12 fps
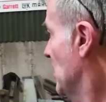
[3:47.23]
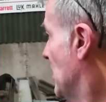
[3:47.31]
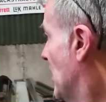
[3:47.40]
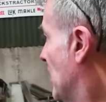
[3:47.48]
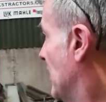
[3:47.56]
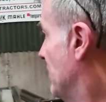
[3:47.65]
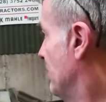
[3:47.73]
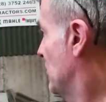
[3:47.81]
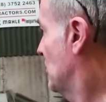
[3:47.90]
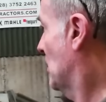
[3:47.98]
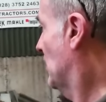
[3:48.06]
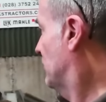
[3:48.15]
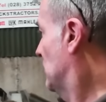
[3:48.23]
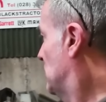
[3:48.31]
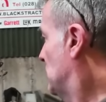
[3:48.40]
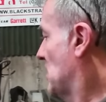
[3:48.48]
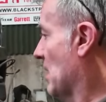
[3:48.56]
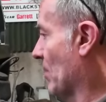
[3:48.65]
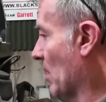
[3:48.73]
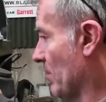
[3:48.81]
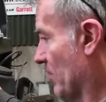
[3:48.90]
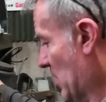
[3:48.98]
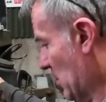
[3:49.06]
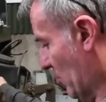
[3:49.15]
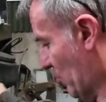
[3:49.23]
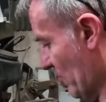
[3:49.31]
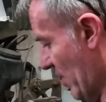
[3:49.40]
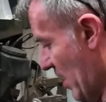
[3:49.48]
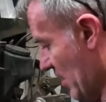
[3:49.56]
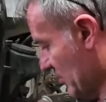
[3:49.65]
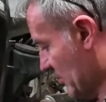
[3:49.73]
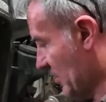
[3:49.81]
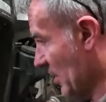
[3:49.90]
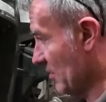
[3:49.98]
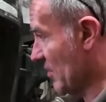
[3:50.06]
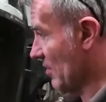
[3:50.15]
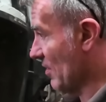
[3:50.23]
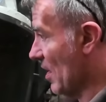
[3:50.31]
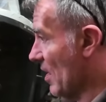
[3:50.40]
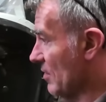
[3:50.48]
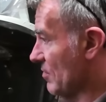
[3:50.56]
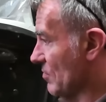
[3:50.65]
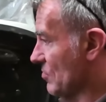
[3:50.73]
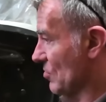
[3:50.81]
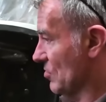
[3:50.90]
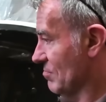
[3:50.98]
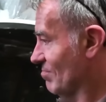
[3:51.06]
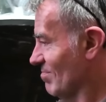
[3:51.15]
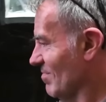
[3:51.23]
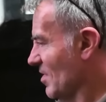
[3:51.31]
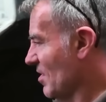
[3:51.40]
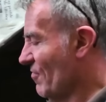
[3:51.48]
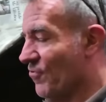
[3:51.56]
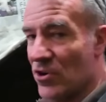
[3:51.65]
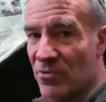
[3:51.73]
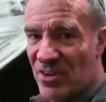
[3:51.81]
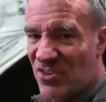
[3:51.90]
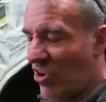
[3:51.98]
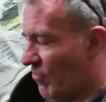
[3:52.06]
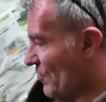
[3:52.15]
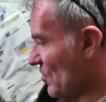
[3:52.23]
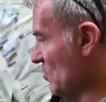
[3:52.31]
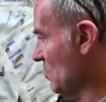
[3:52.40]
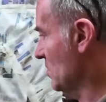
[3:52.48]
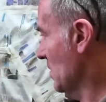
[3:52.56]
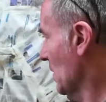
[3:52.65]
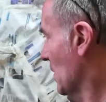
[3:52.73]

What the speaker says: Still have to tape up little threads, things like that, just footery stuff, you know.